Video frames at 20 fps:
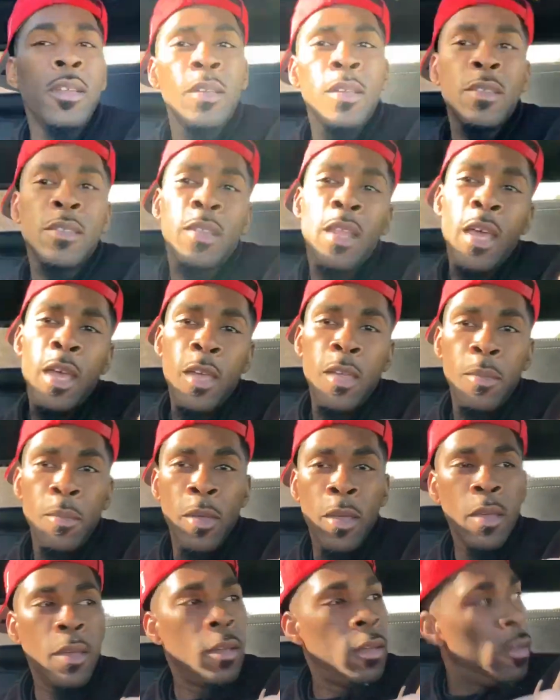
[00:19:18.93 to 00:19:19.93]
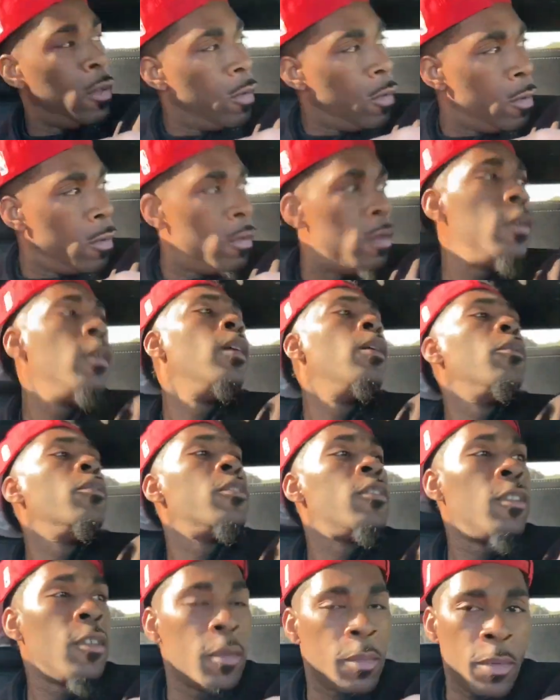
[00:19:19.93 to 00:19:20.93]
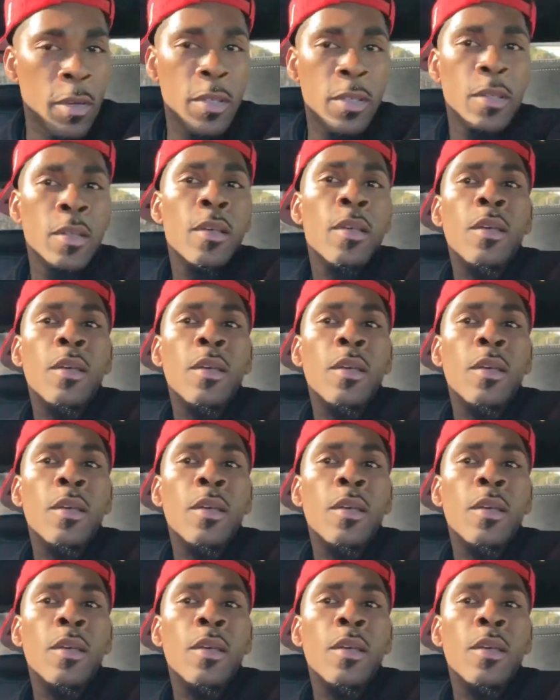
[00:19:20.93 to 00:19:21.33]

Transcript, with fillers: in this thing, man. Yeah, what's up, brother?